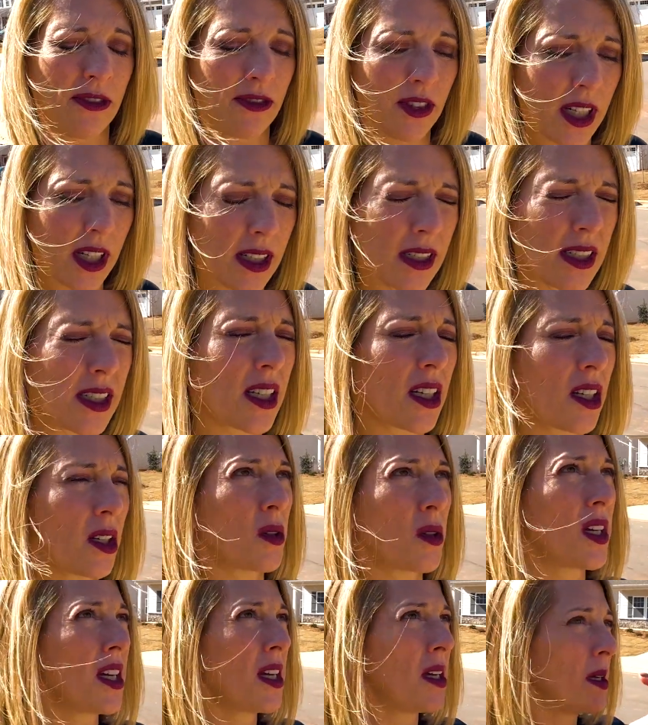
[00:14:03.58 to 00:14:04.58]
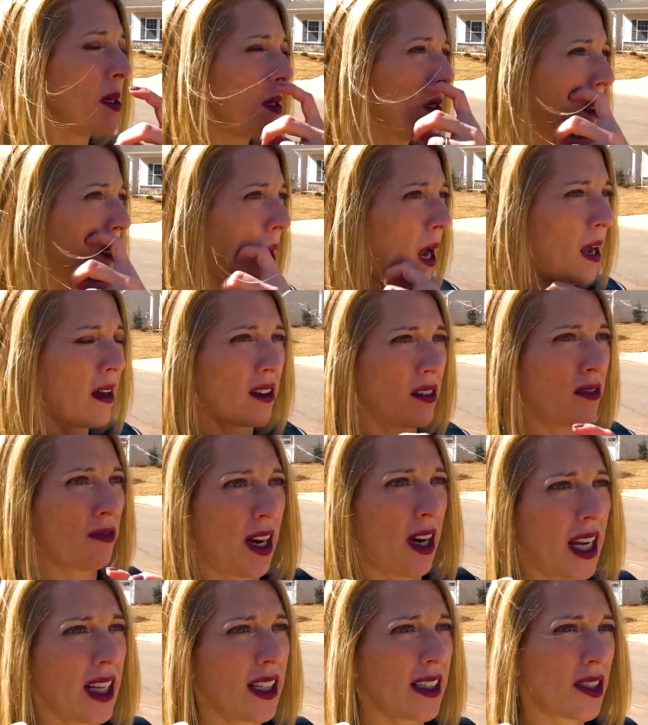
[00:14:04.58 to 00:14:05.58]
foot. So yeah,
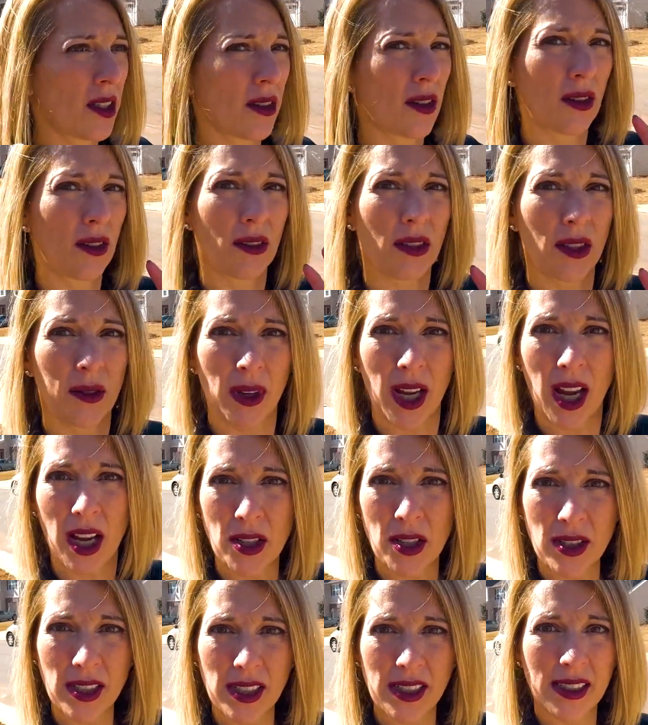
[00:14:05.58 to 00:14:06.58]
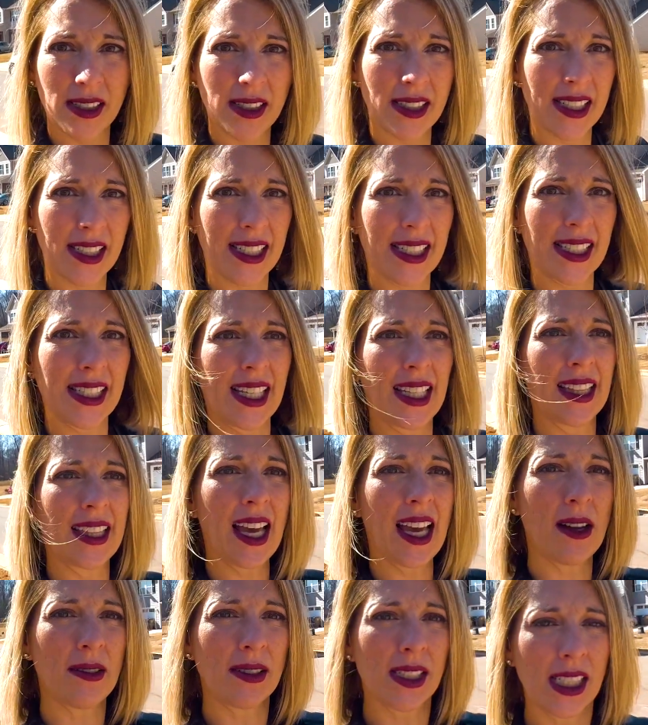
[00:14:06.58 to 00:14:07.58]
right. So they're
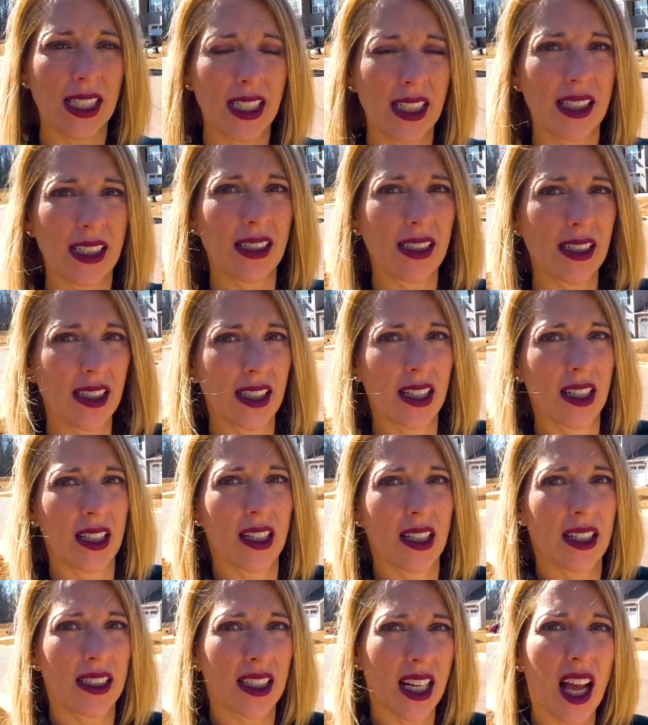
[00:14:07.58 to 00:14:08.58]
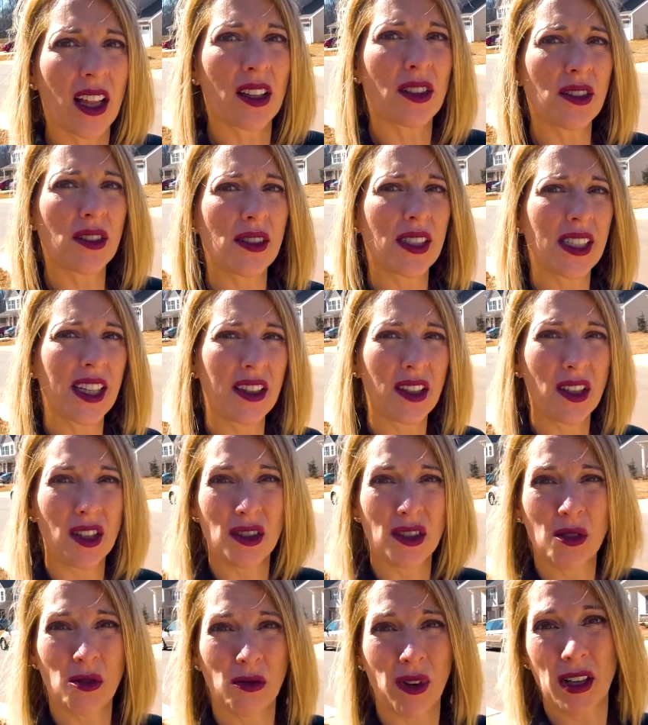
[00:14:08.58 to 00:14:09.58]
$316,000 and they're
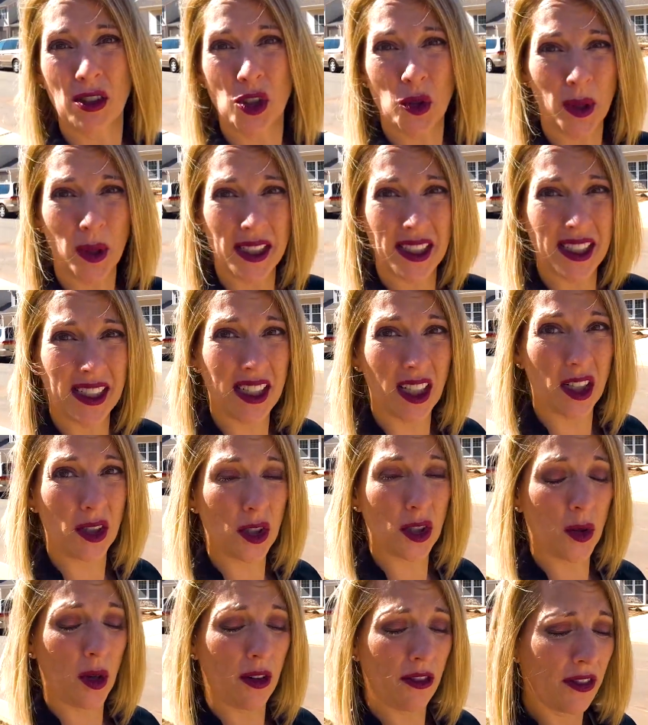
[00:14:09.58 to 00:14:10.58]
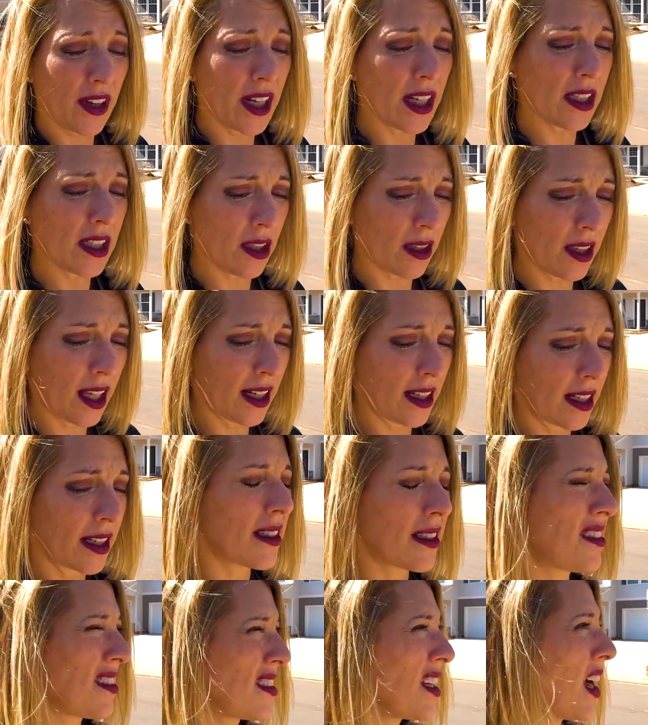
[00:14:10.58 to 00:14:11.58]
around 2,600 square feet. So that
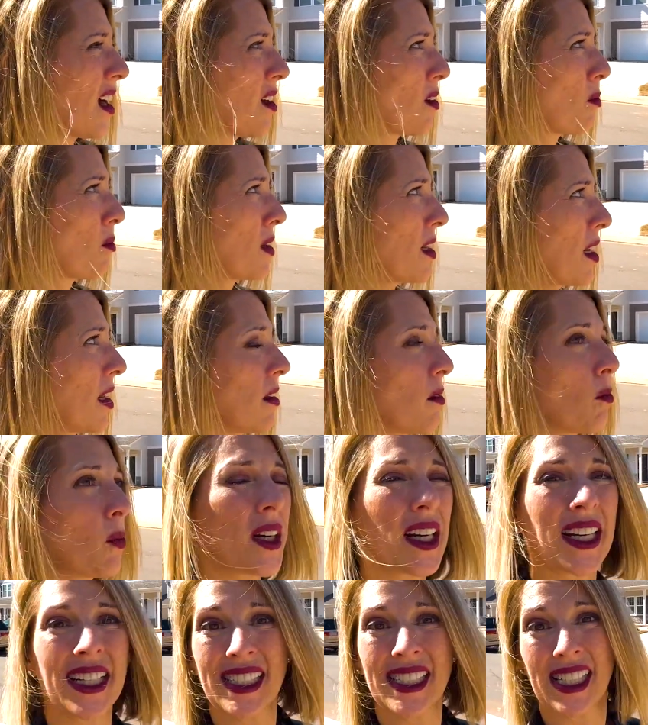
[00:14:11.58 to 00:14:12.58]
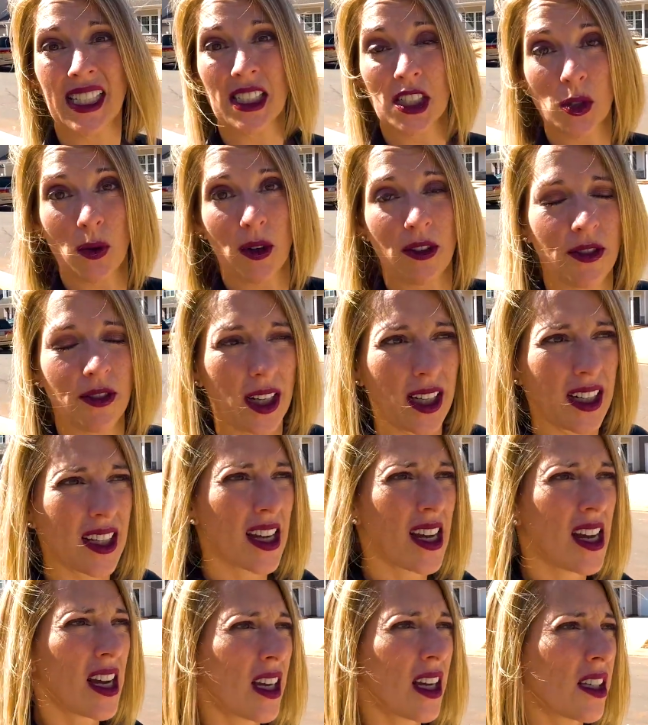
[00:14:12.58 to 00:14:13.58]
is, yeah, $119 a square foot.
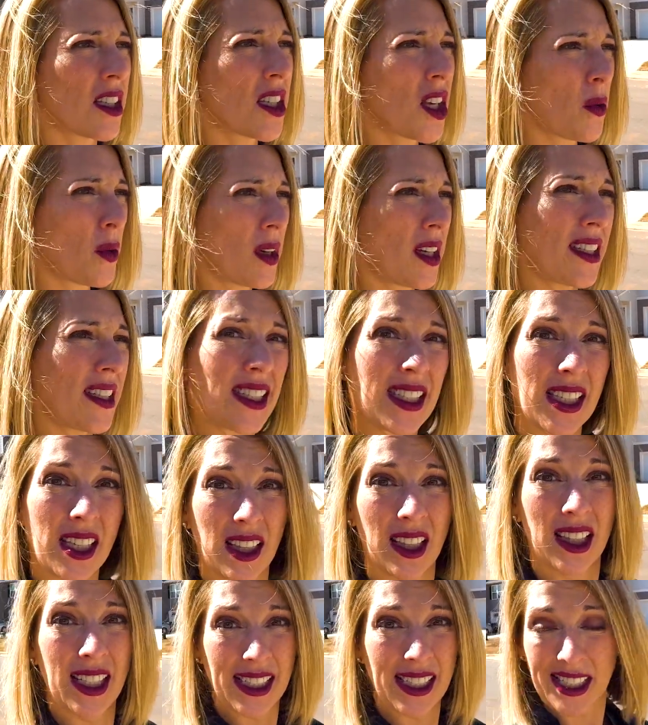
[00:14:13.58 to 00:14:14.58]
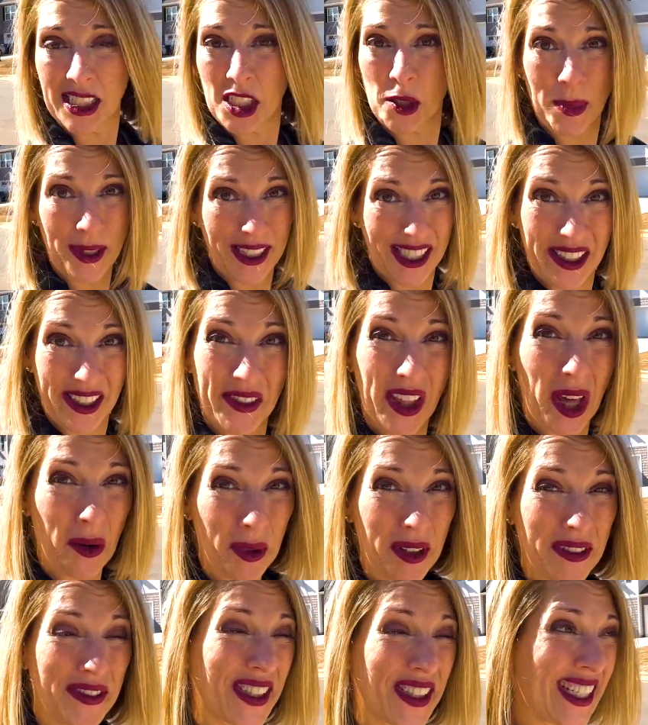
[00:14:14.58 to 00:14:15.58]
So it is the least expensive that
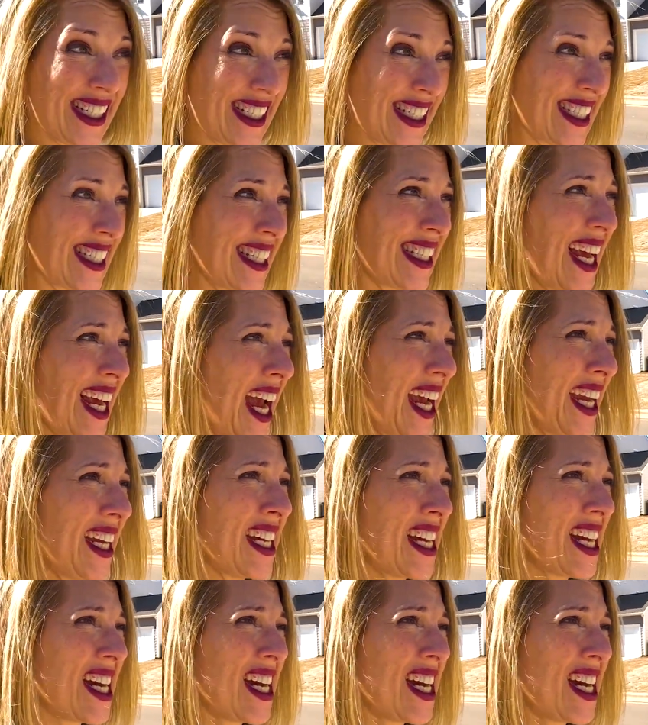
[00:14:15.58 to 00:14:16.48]
we've seen today,